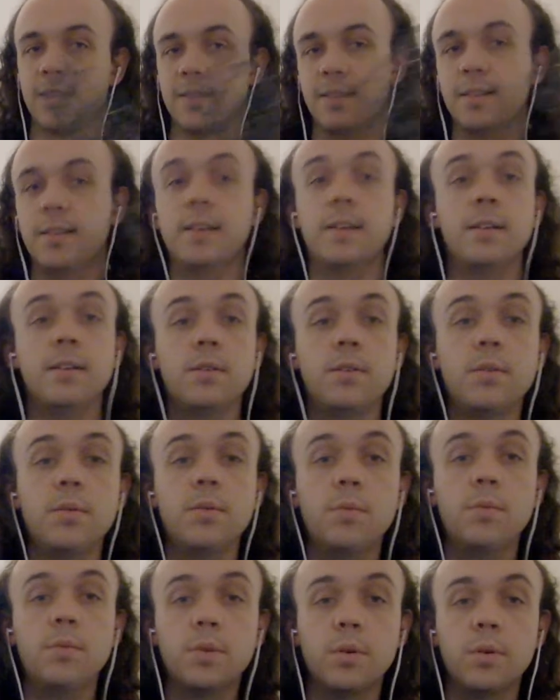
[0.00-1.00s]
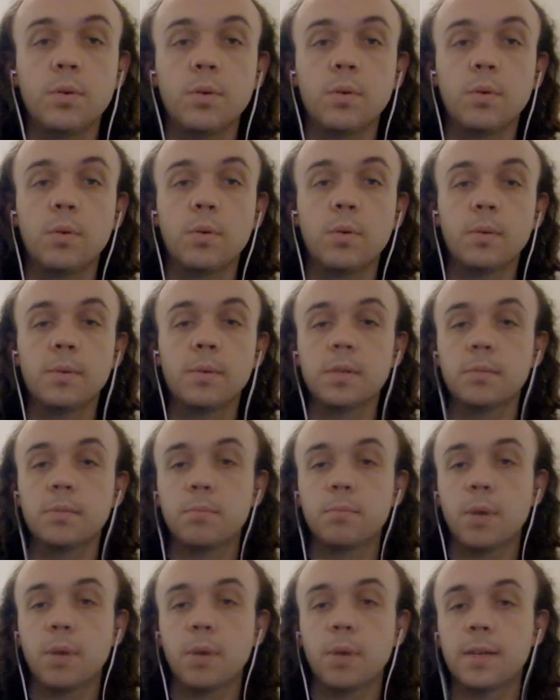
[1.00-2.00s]
Let me just
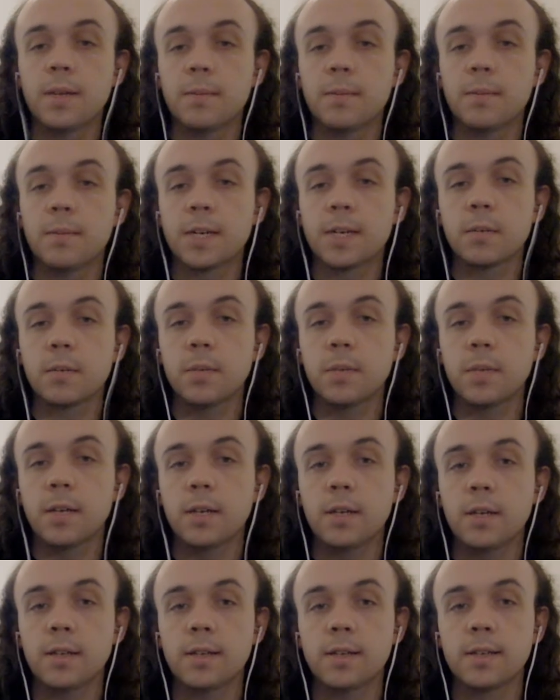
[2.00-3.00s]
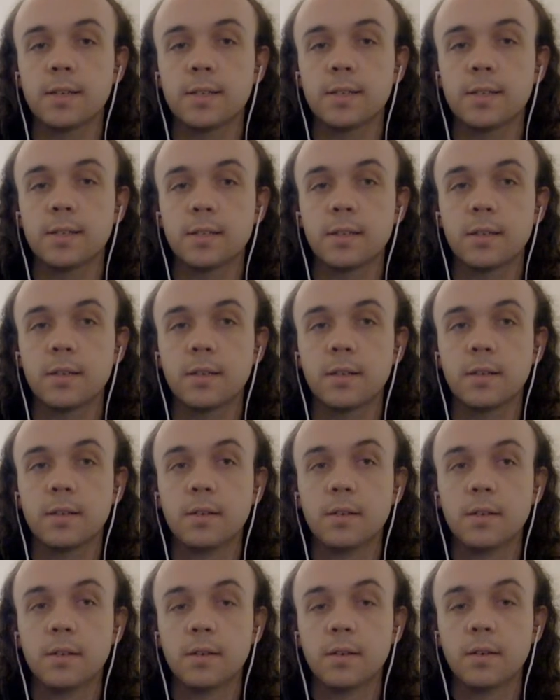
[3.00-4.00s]
pop that back up there.
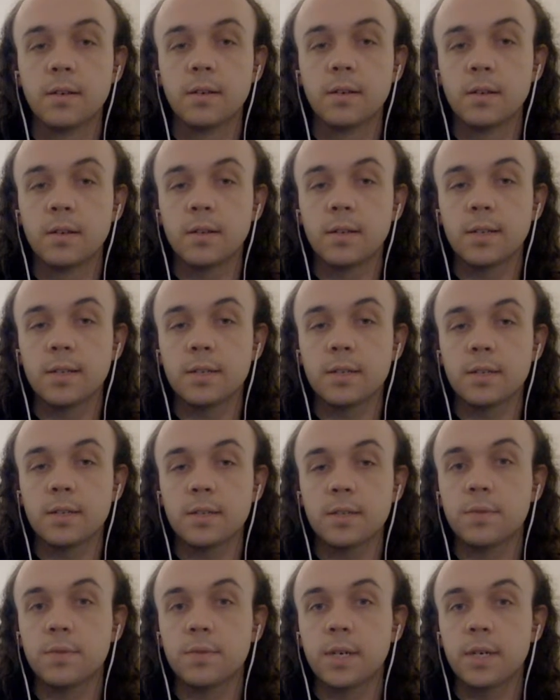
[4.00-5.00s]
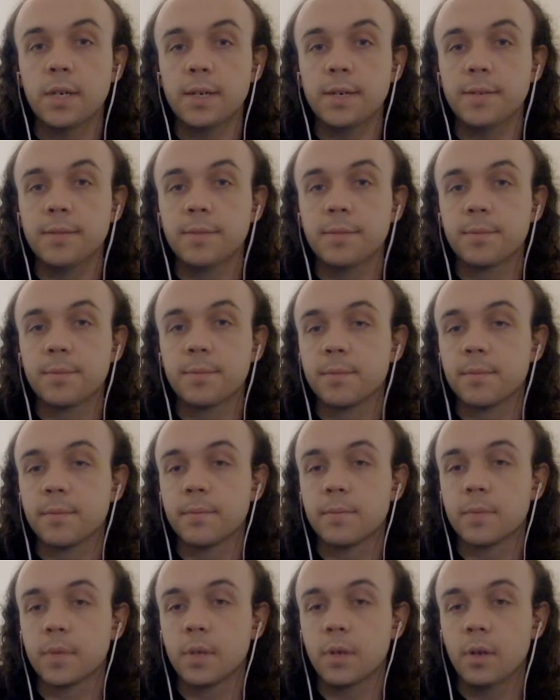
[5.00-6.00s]
That's all fine.
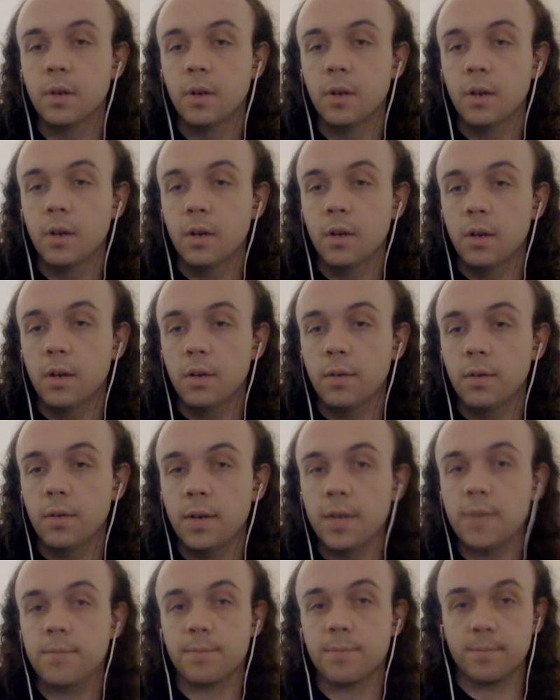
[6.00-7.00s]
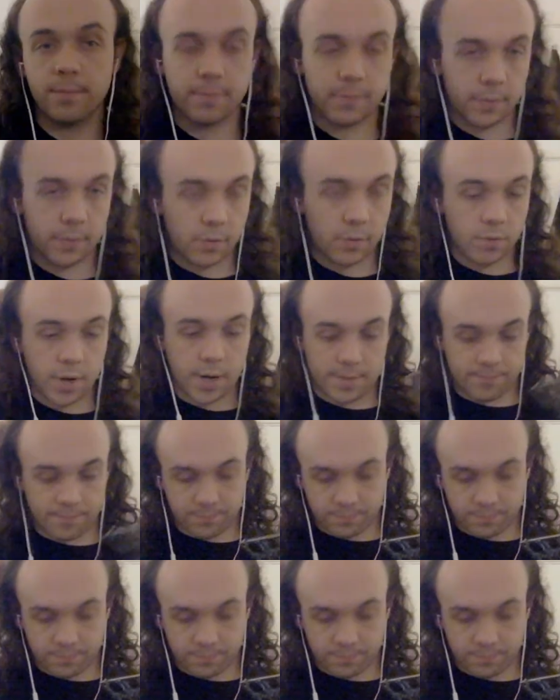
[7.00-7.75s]
Okay, right.